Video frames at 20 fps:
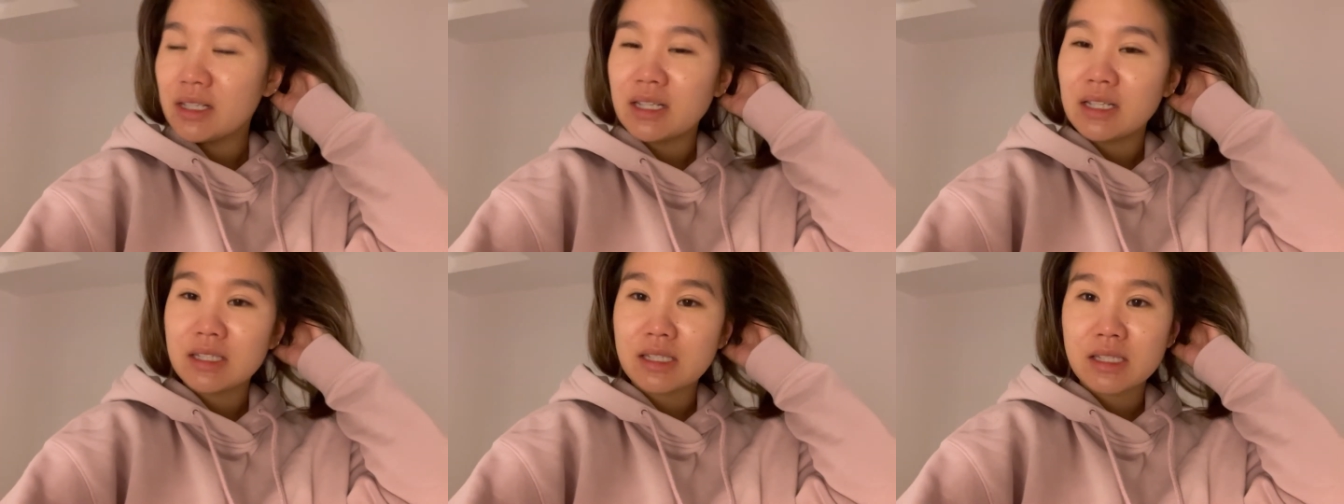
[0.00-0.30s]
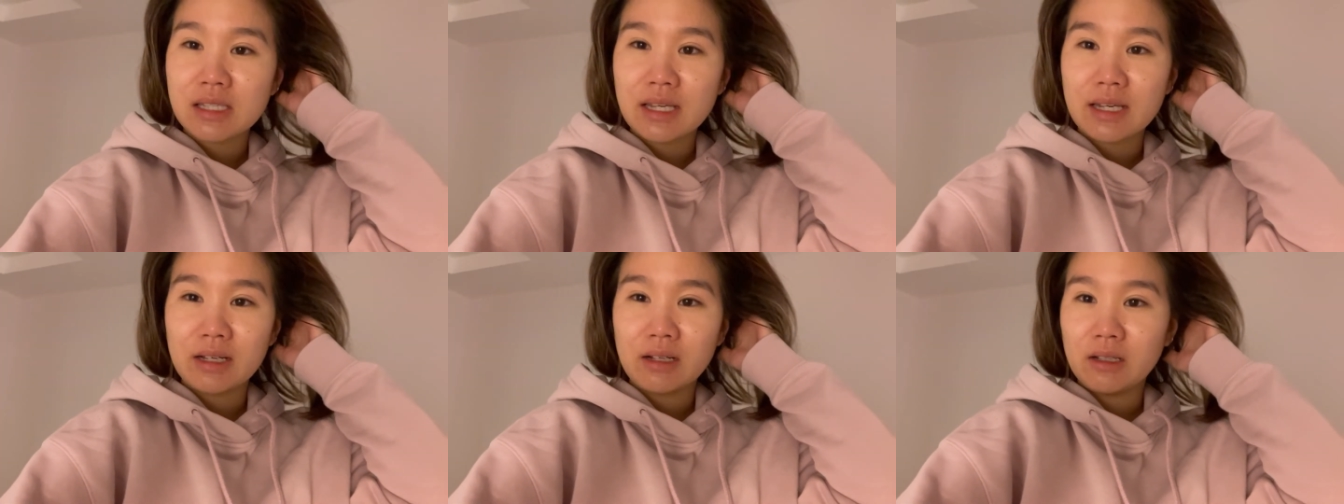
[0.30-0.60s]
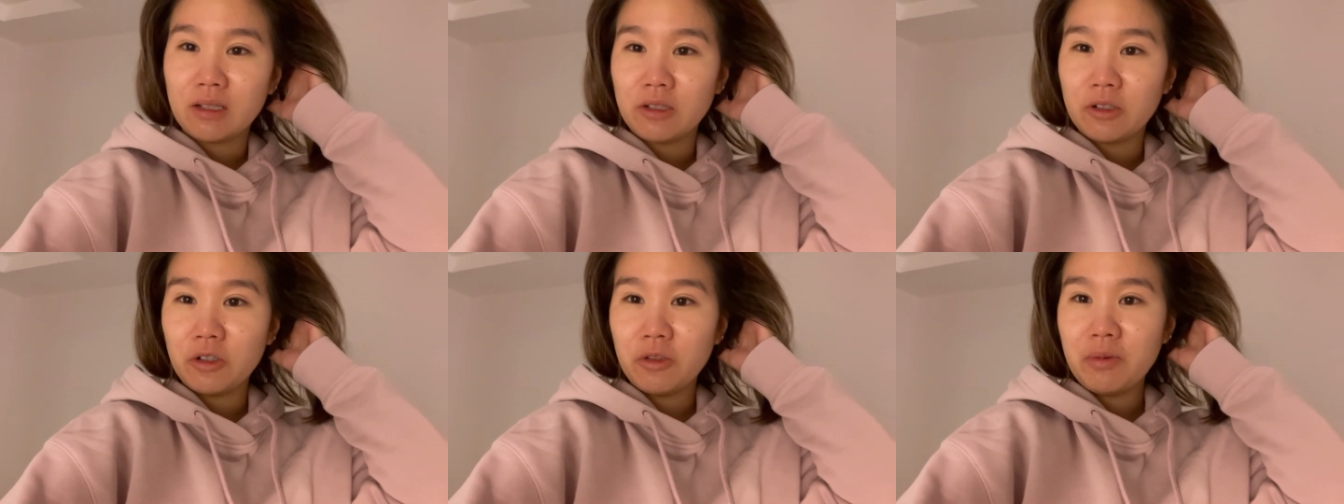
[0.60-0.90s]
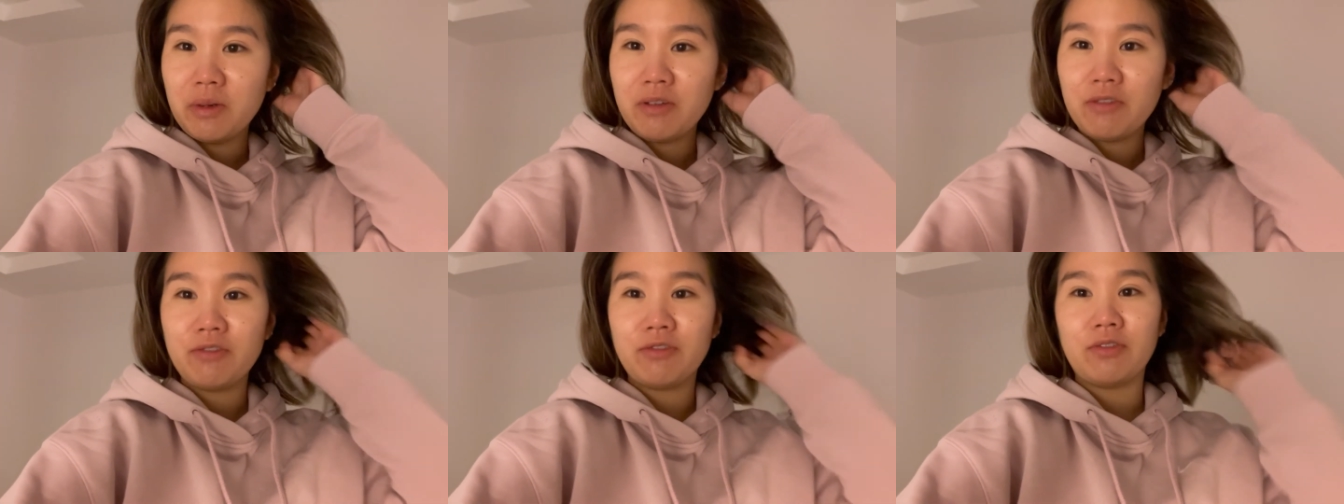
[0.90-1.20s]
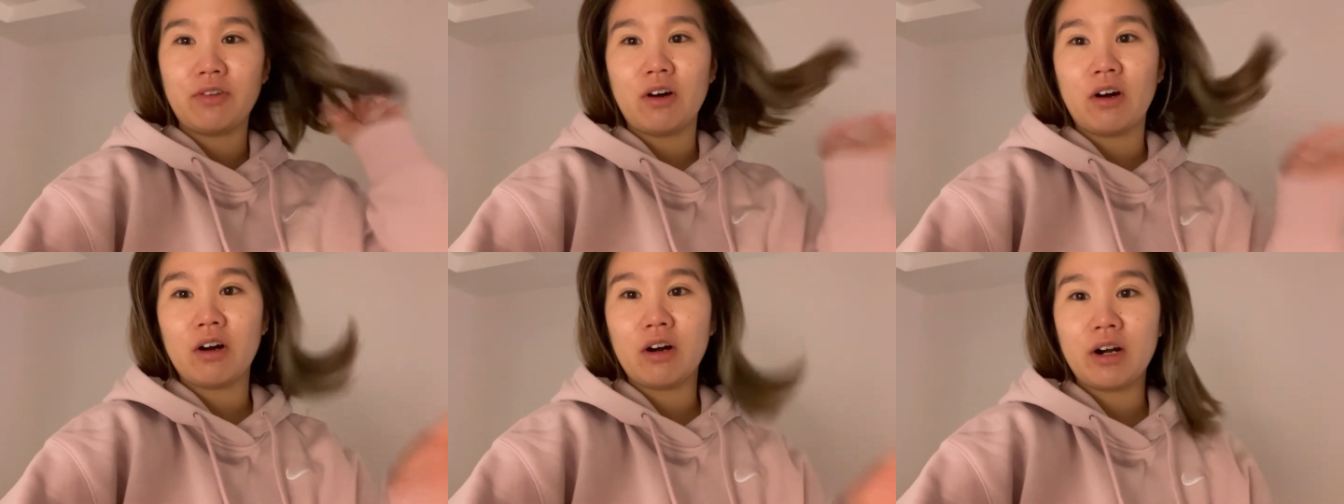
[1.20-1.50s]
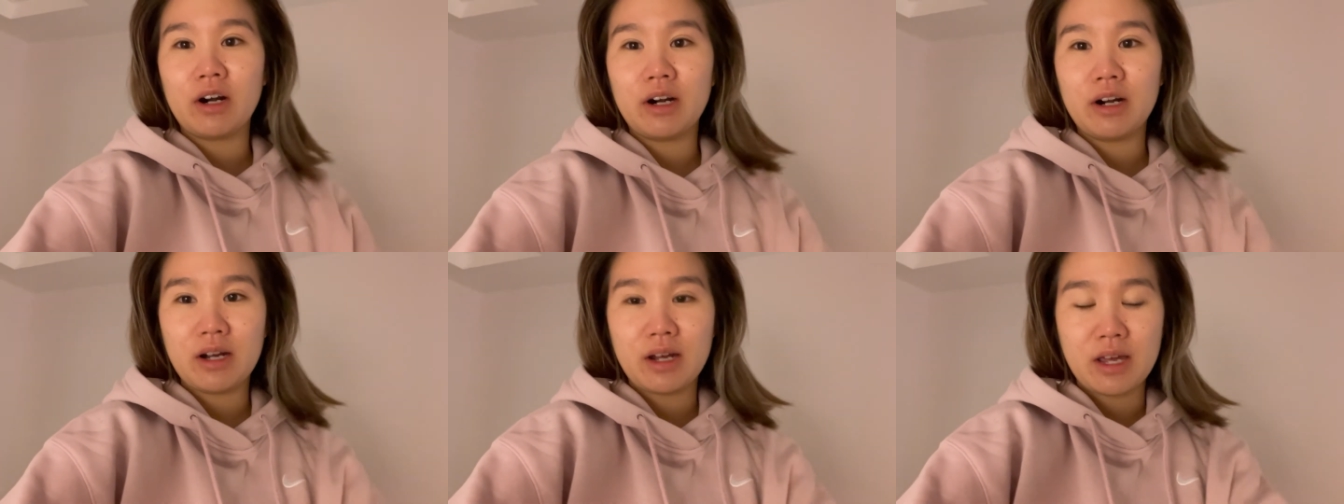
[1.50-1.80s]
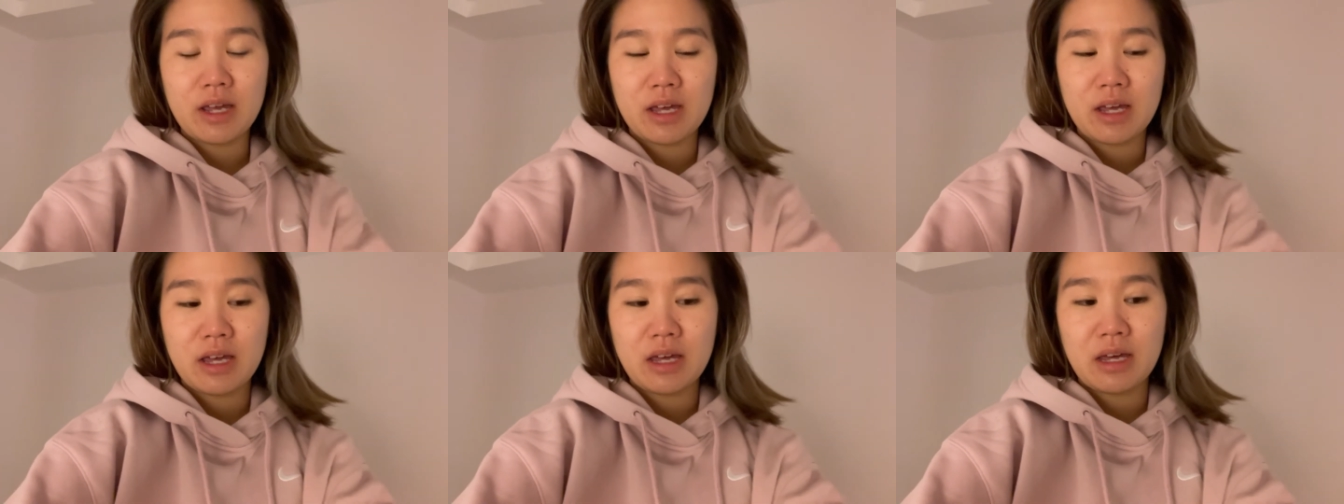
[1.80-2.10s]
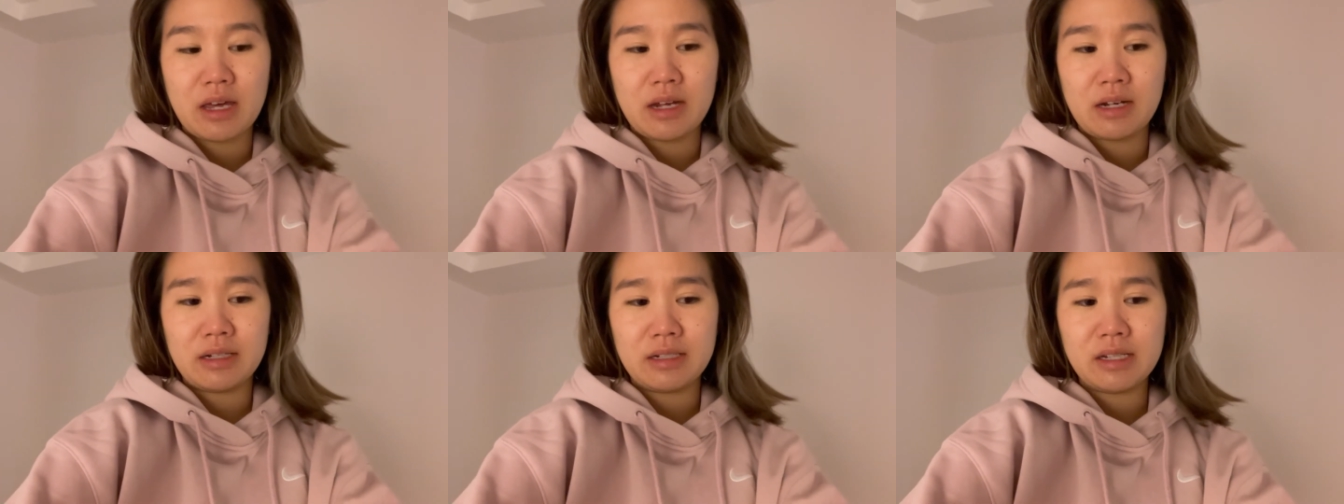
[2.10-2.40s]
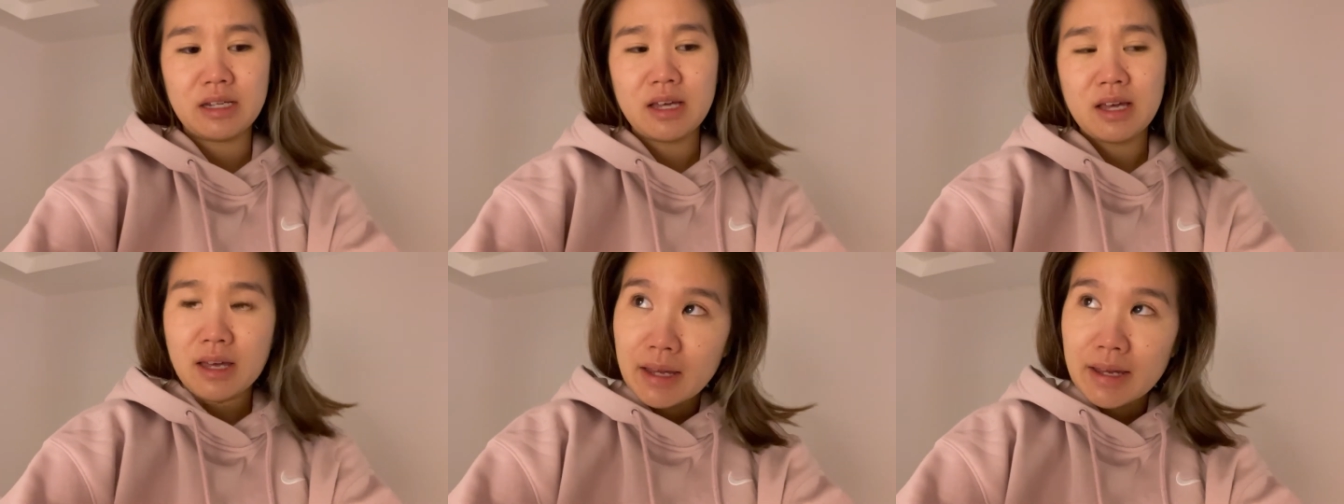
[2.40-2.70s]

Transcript: It's like a little bit far and